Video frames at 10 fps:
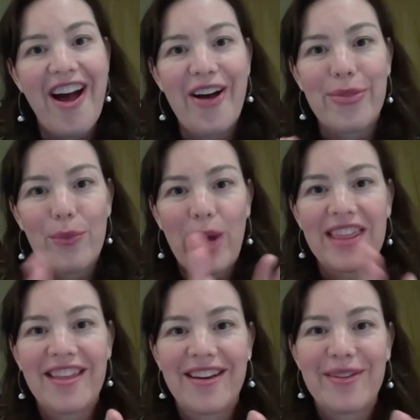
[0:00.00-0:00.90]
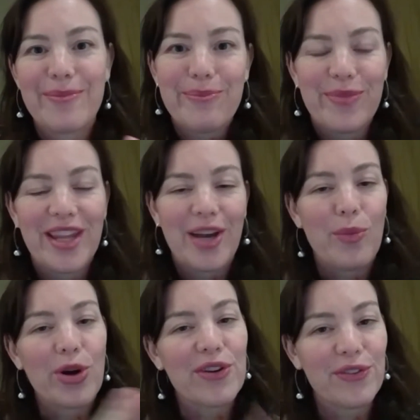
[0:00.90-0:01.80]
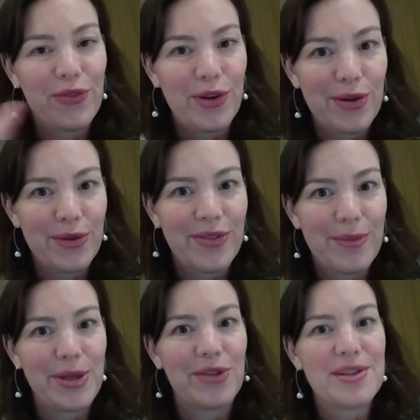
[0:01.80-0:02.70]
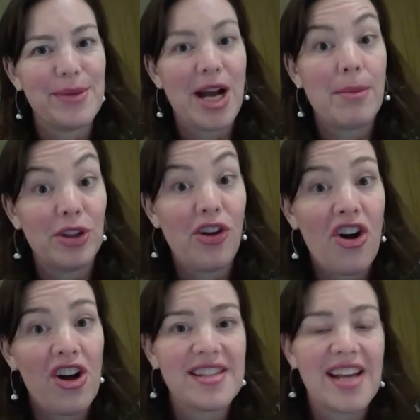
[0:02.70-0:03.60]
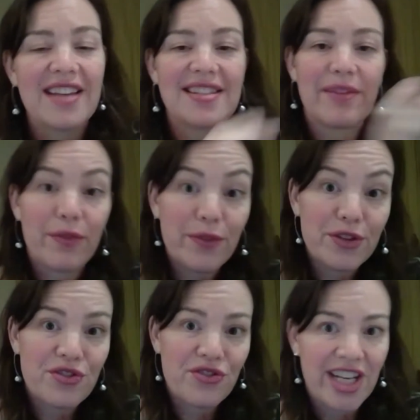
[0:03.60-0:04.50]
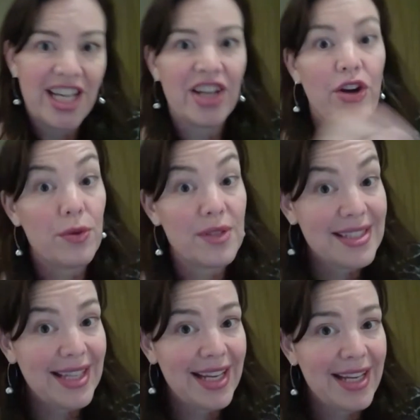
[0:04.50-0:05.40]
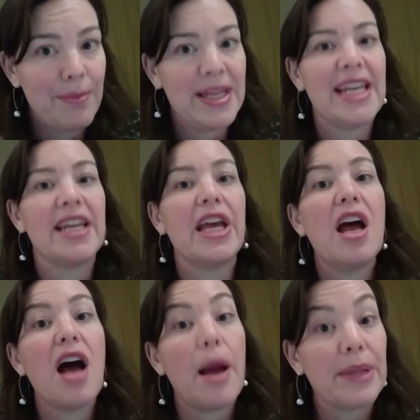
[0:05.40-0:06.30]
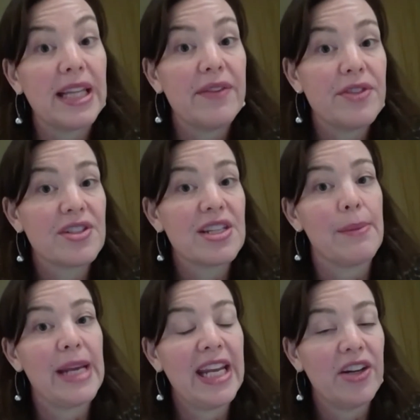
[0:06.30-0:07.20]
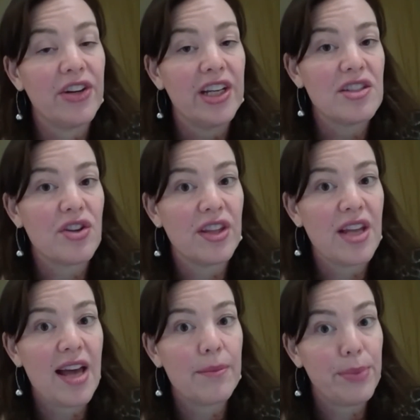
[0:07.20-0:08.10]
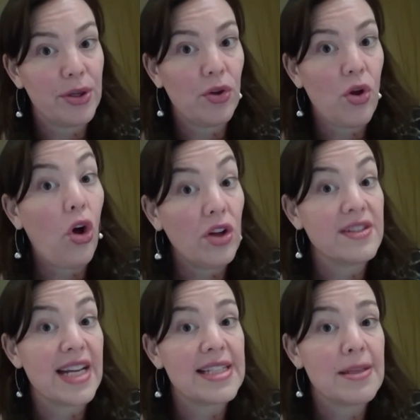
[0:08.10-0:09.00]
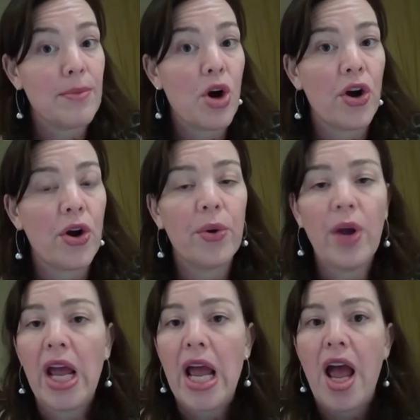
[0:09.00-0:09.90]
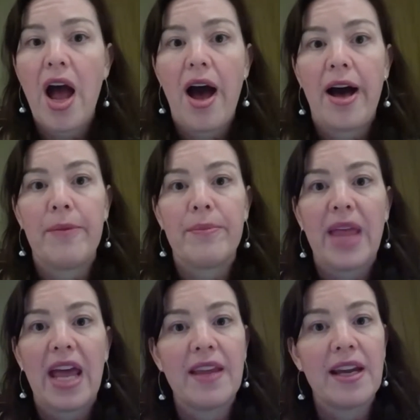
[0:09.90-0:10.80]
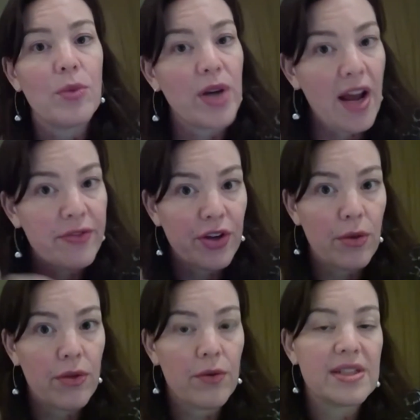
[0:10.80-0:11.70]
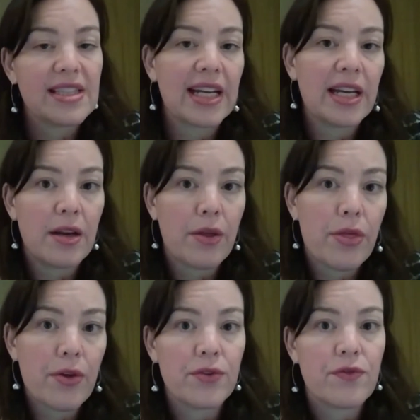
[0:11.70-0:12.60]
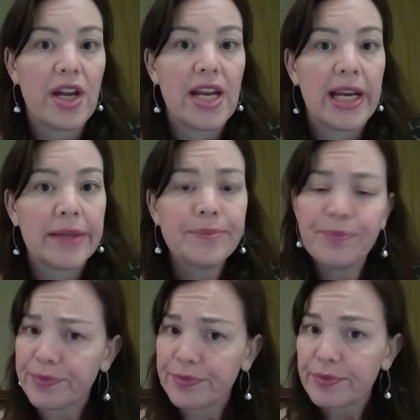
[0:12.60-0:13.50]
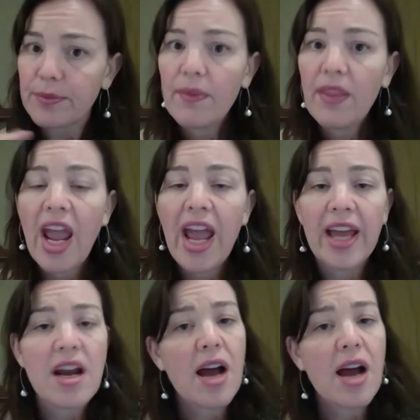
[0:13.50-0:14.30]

the way that it works for the bill to become a law is it has to have a first reading, go to a select committee. I believe there's going to be hearings on that bill all day tomorrow. And then it would have to go through a second and a third reading. And I